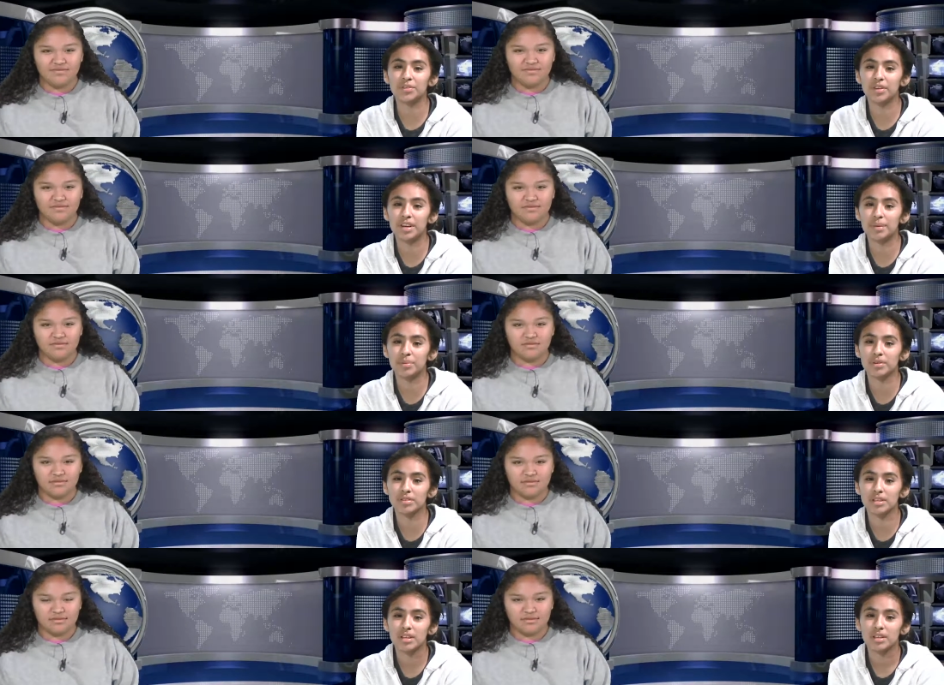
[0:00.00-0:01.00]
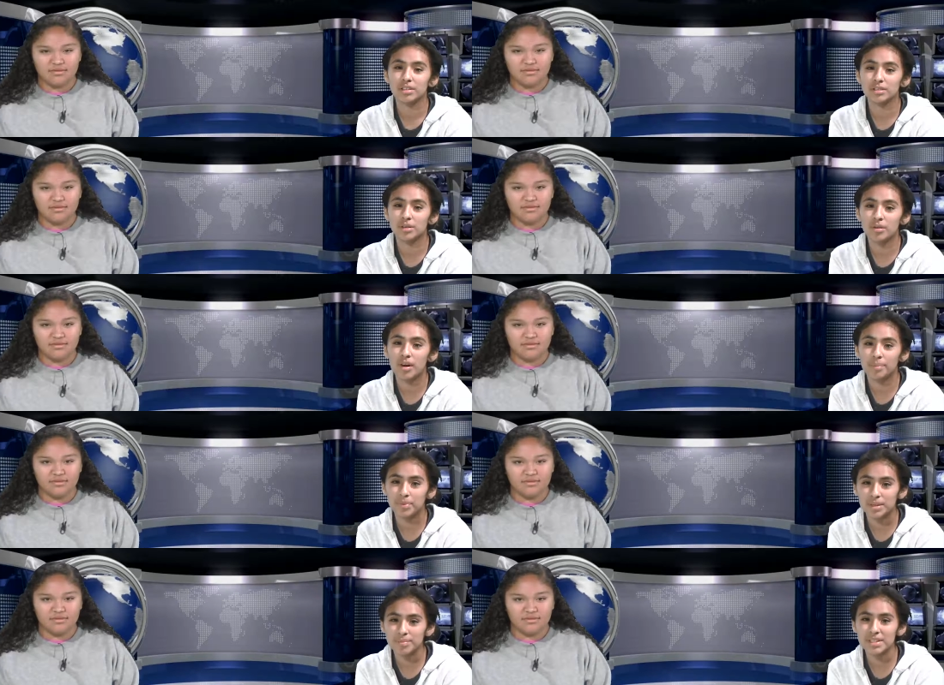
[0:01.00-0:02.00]
Speaker 1: for April's
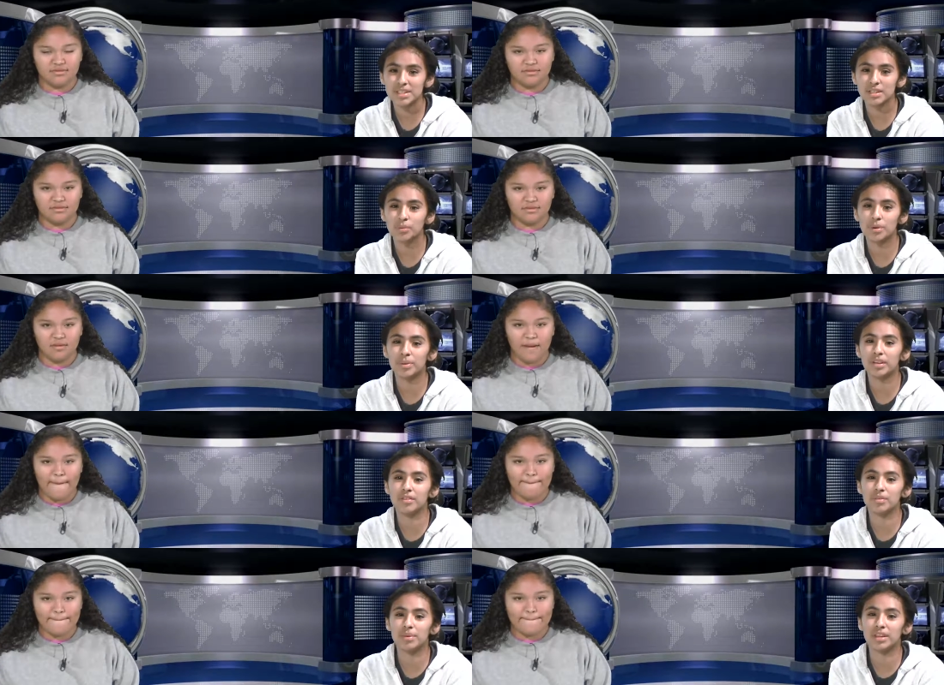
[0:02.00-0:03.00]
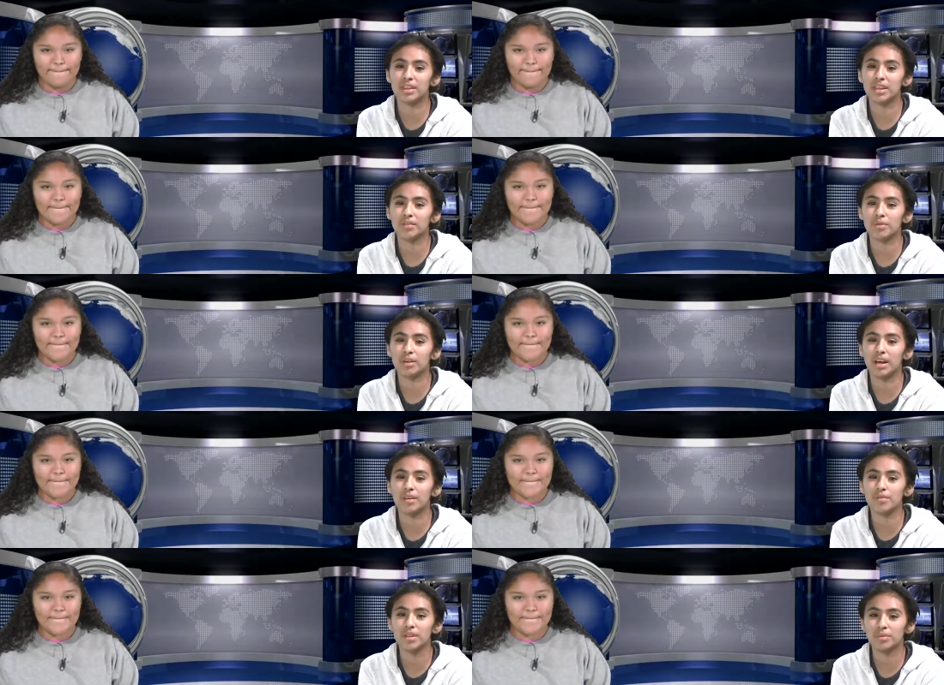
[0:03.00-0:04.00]
Soroptimist Woman of the Month. If you
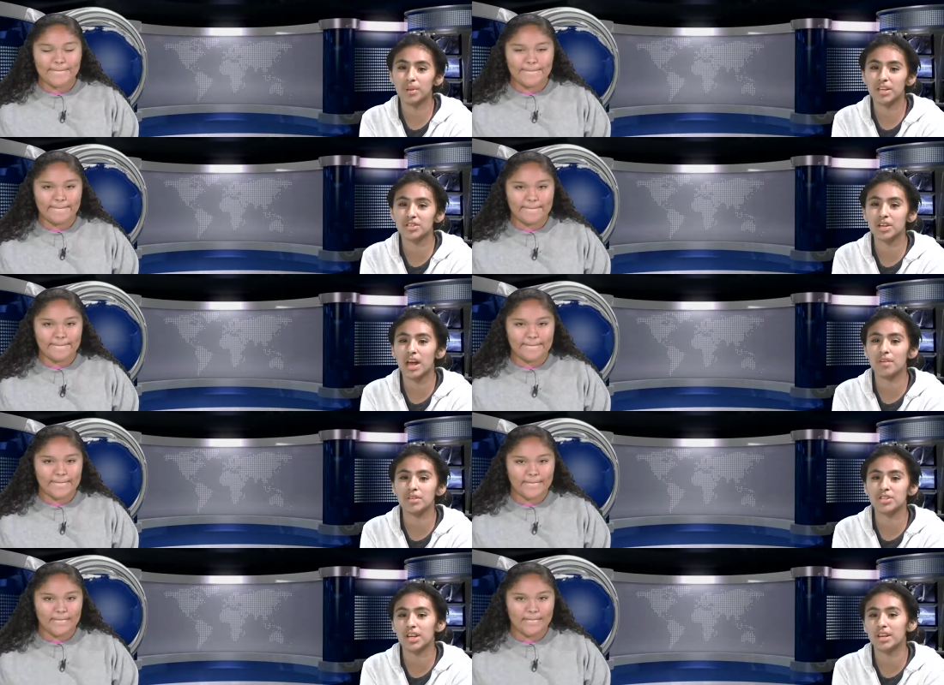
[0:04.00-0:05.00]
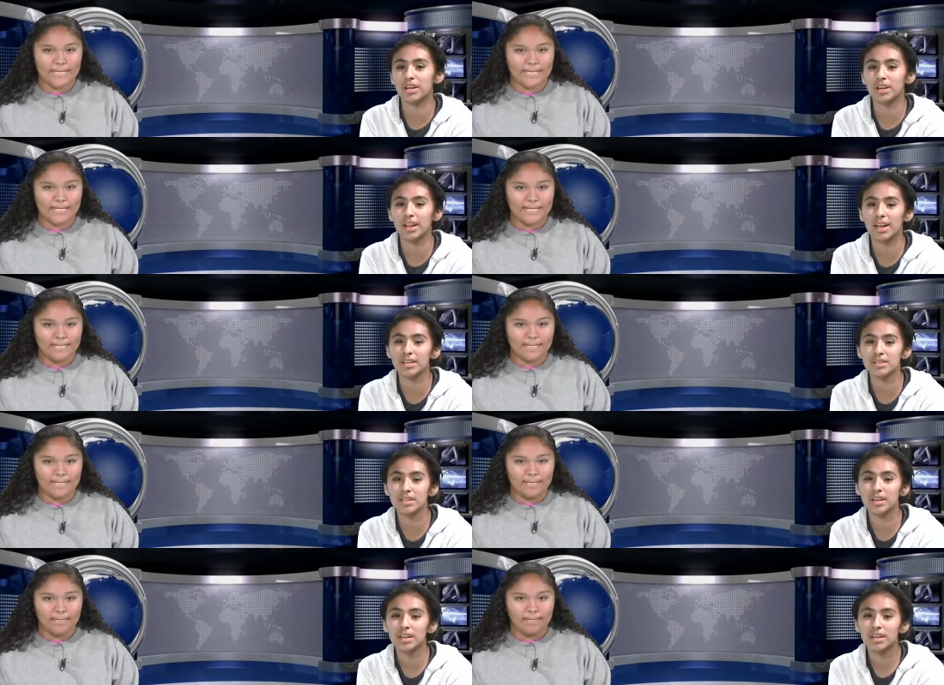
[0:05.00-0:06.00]
have the pleasure of having Jenny in your
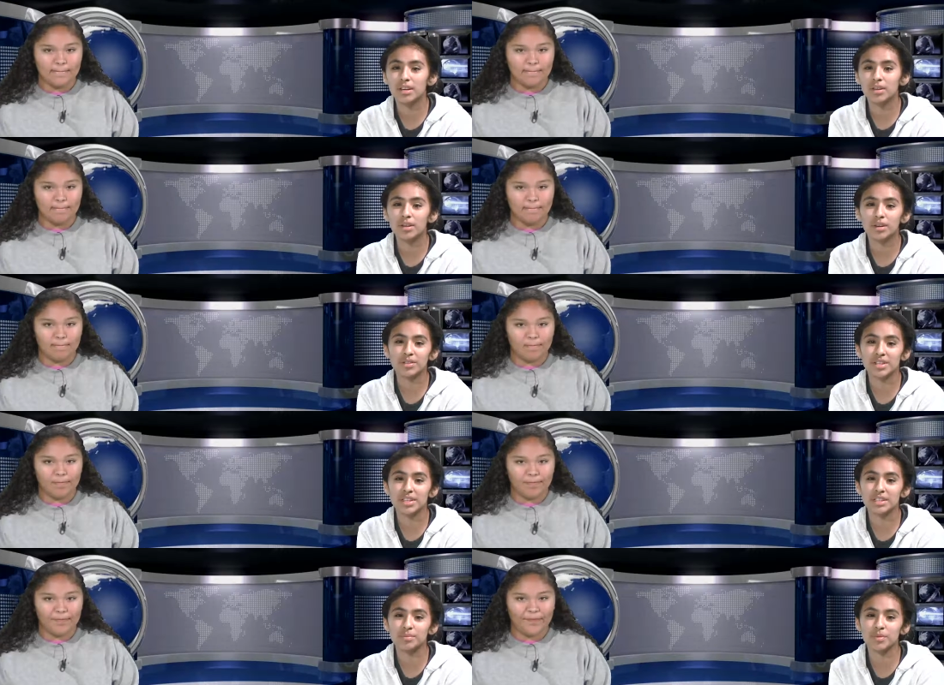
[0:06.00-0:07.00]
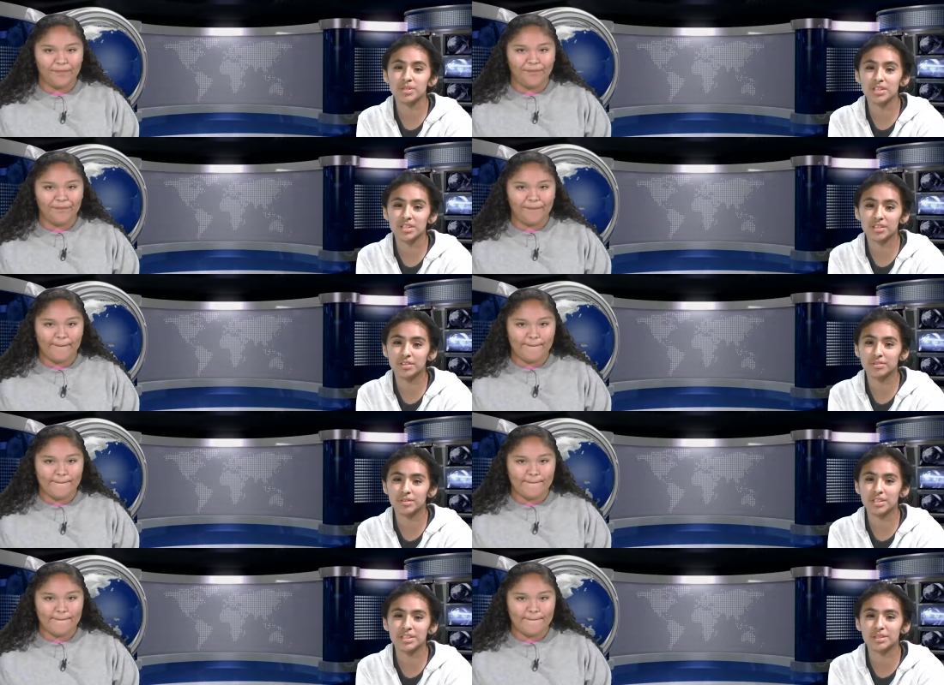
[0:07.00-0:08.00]
class, you know she is the most
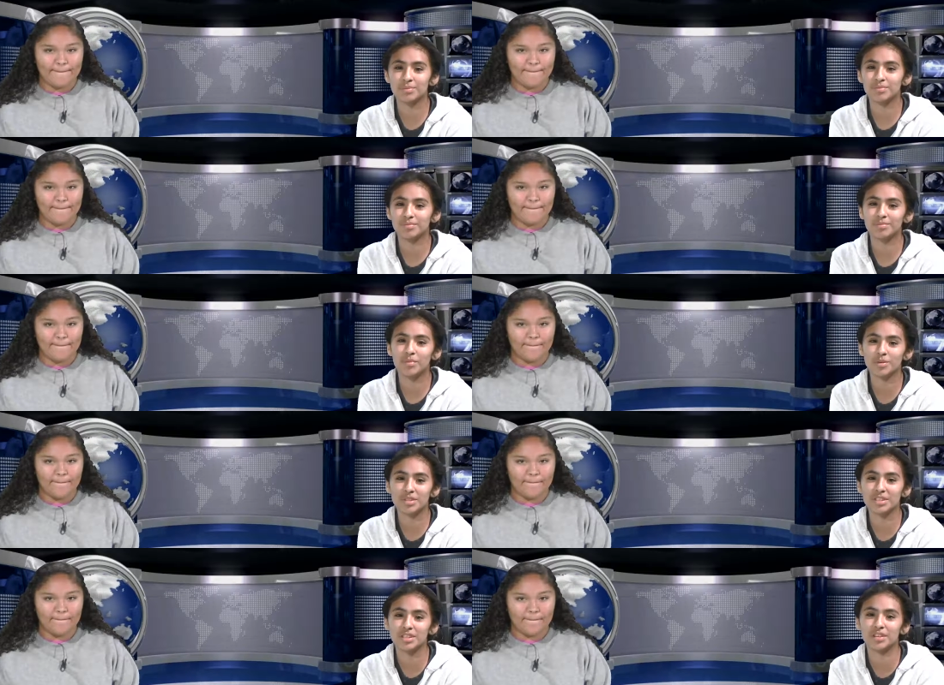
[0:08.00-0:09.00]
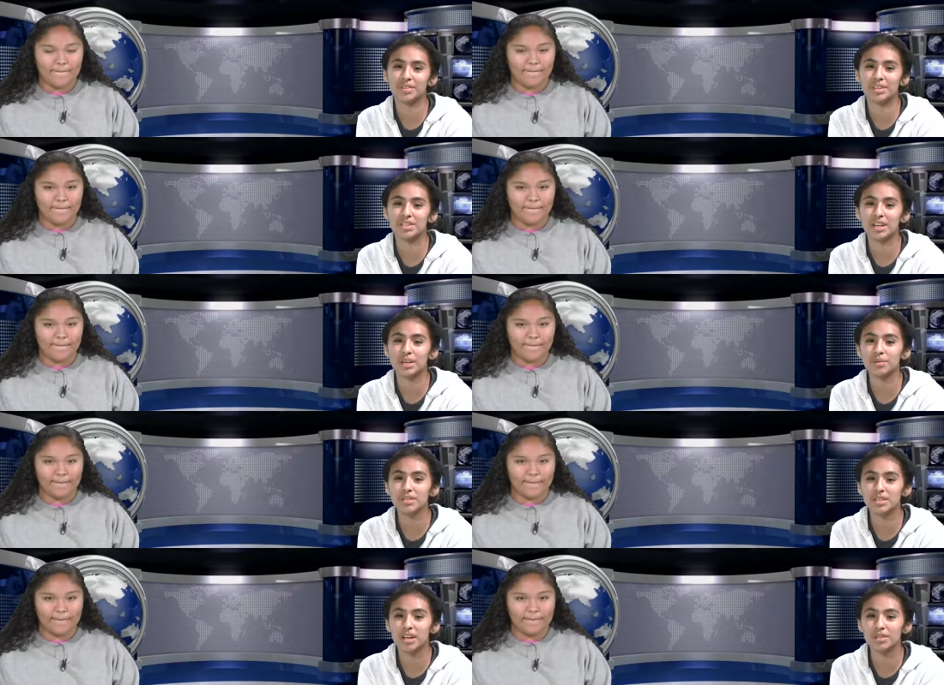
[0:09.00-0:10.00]
she is most deserving. Jenny
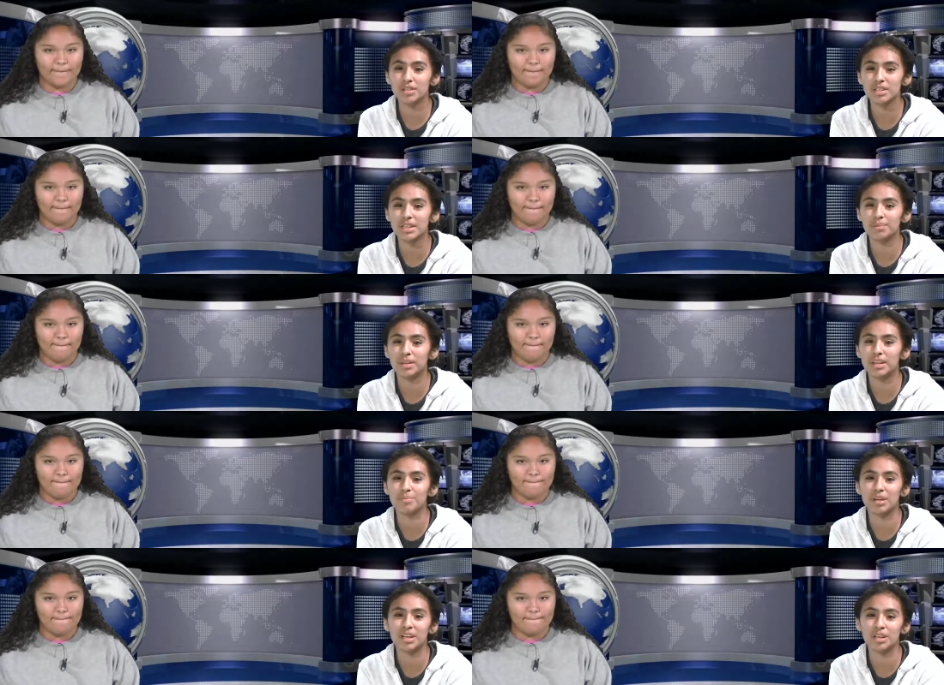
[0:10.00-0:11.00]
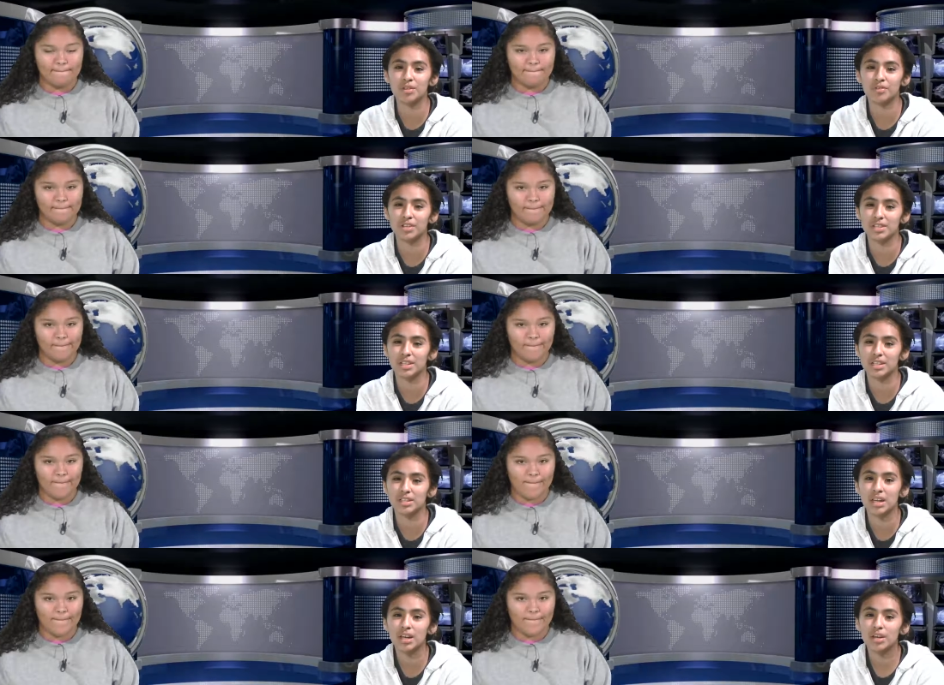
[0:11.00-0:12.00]
was also accepted in many
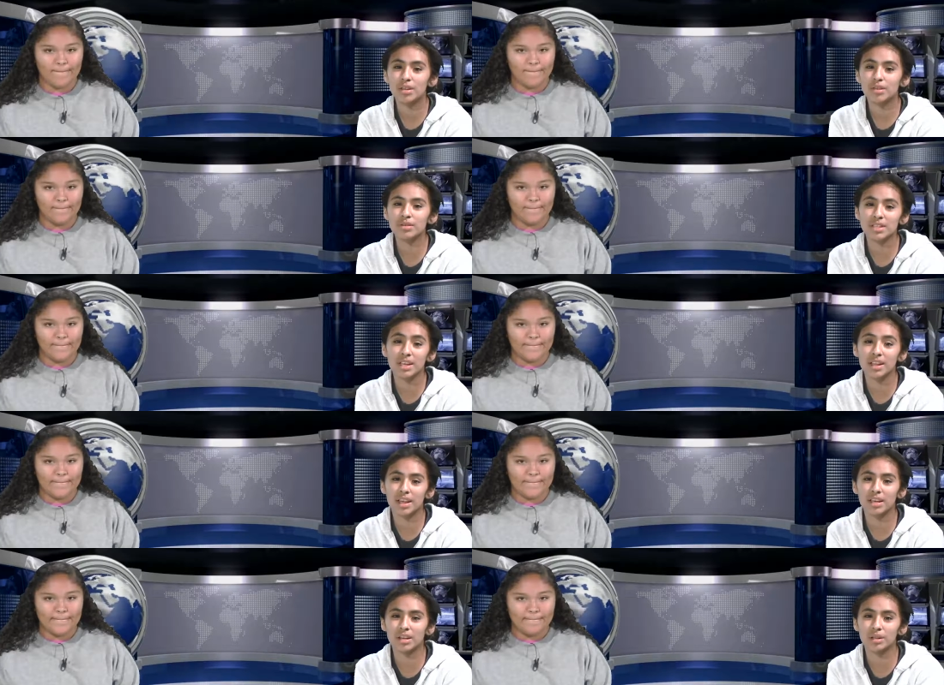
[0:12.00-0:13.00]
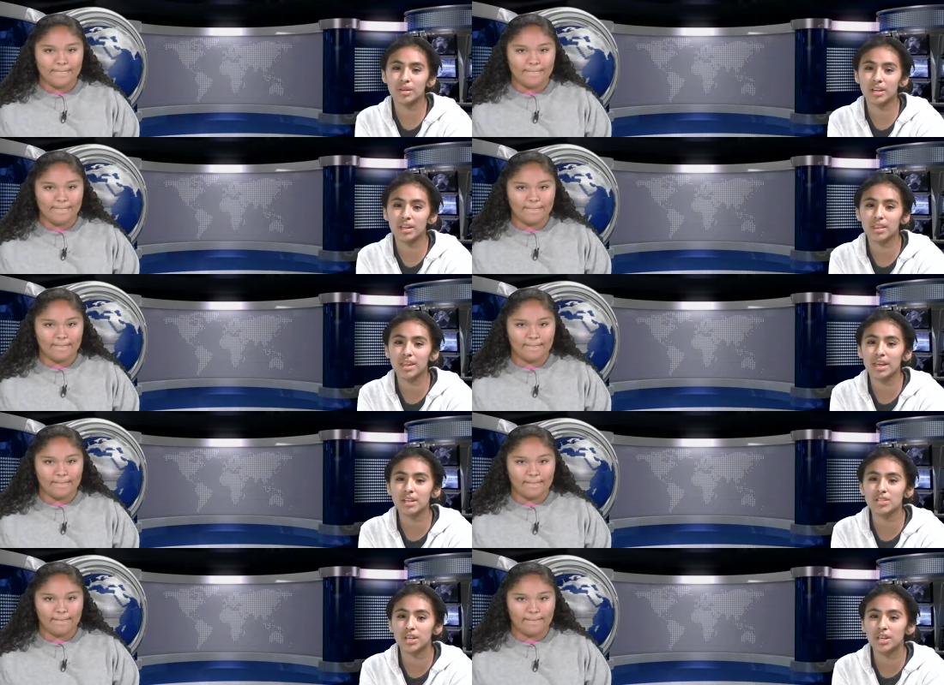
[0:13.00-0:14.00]
universities, UCLA included. In the
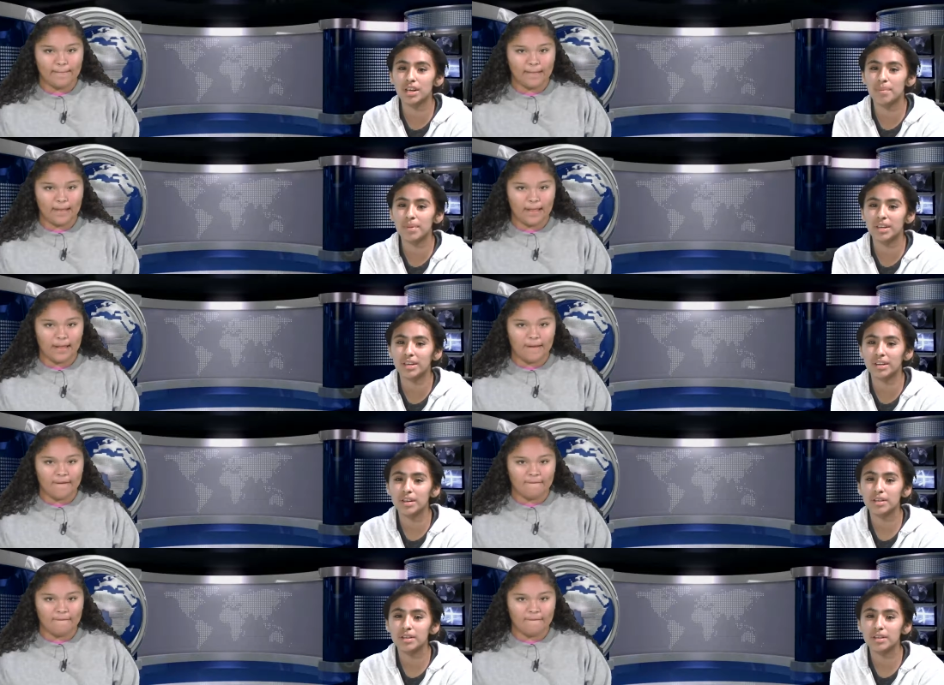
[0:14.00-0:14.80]
end, Jenny committed